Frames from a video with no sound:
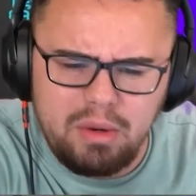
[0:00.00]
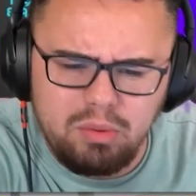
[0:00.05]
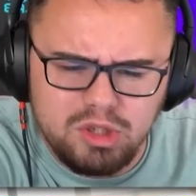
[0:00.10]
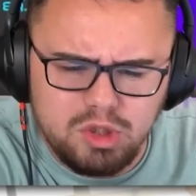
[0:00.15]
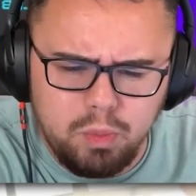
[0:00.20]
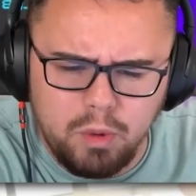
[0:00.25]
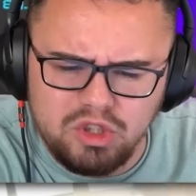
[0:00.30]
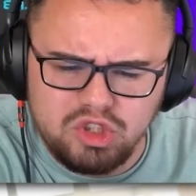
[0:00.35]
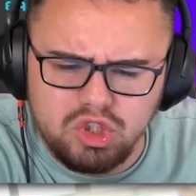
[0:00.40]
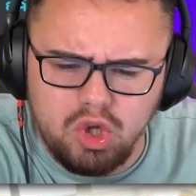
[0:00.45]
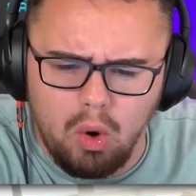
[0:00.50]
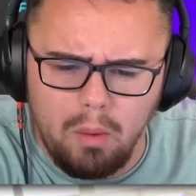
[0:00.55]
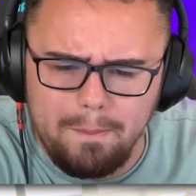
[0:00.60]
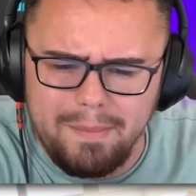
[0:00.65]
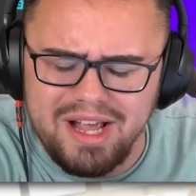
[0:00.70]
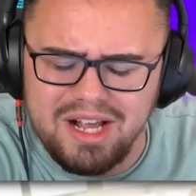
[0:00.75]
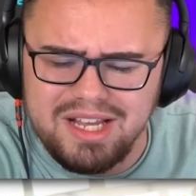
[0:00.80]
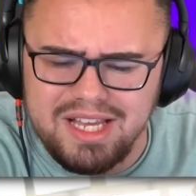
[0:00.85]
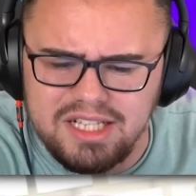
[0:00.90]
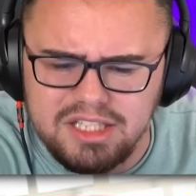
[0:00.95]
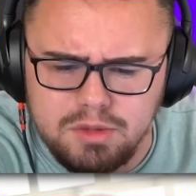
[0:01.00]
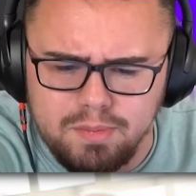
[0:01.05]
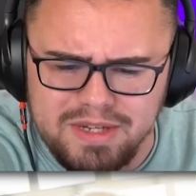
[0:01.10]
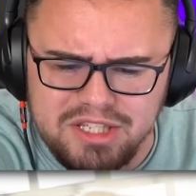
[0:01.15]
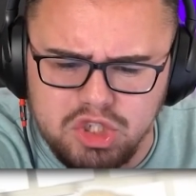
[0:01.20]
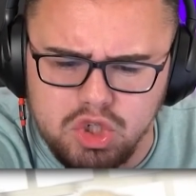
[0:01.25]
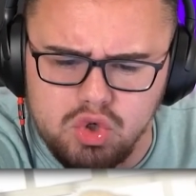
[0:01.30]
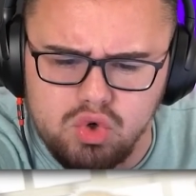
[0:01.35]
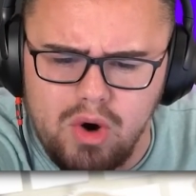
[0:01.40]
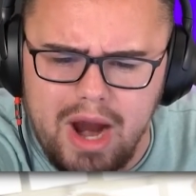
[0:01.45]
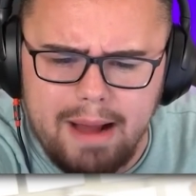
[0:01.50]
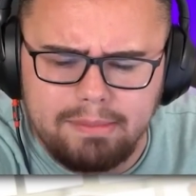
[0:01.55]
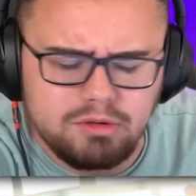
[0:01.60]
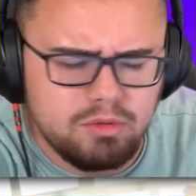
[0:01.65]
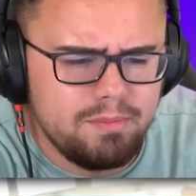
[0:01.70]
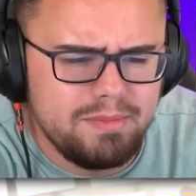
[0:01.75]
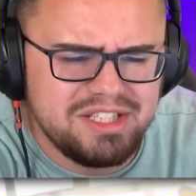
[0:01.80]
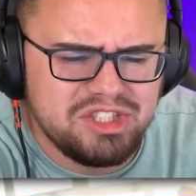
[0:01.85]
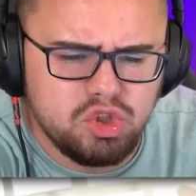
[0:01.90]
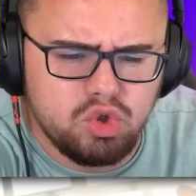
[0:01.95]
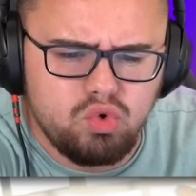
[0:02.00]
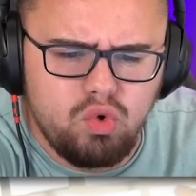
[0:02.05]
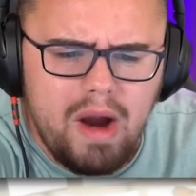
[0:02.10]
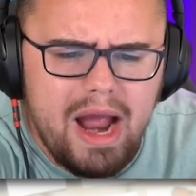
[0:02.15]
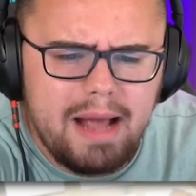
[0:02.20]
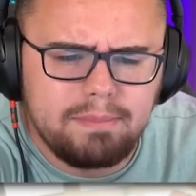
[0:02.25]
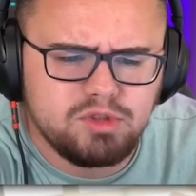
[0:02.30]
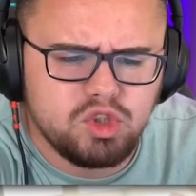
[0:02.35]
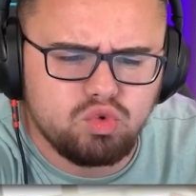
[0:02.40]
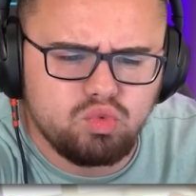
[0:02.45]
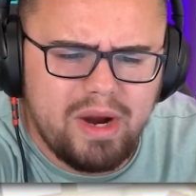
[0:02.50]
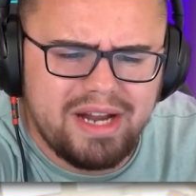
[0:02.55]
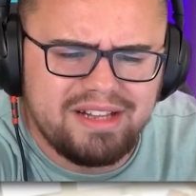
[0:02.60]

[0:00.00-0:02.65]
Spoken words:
They were supposed to go against Mr. Krabs, and Mr. Krabs is